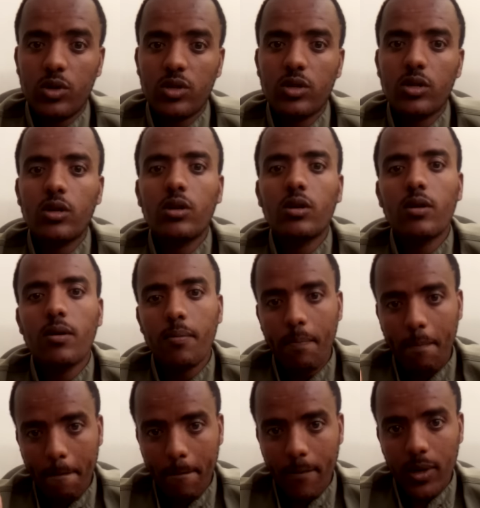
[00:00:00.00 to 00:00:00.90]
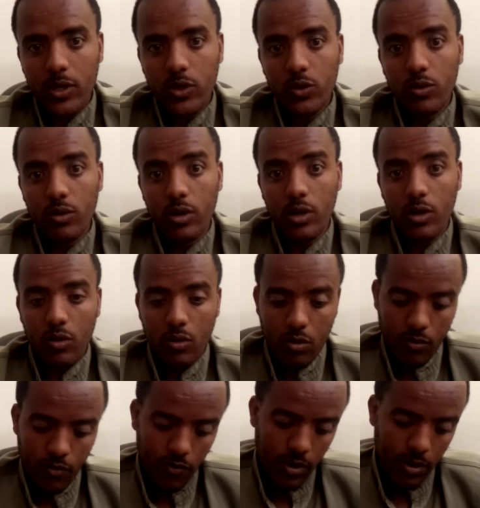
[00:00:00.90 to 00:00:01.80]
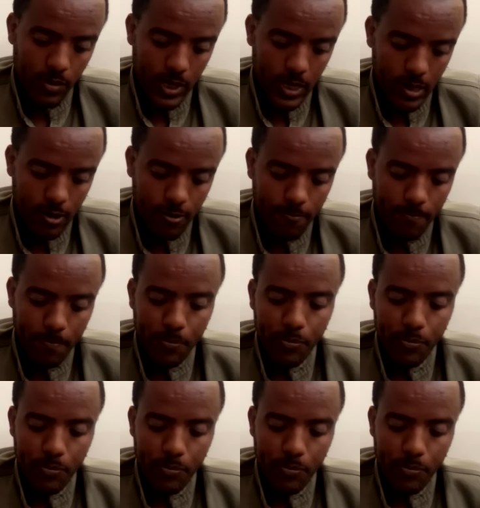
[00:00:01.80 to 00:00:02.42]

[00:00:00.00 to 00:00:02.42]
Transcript: person masculine or feminine